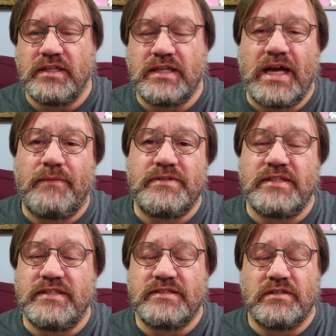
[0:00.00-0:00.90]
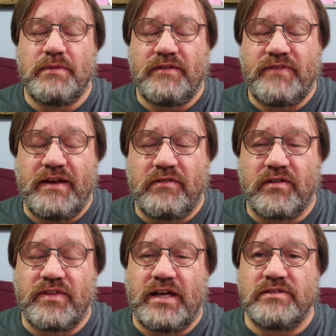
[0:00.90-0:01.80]
copies. He sold about
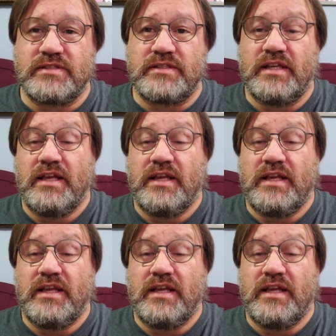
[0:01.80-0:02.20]
500,000.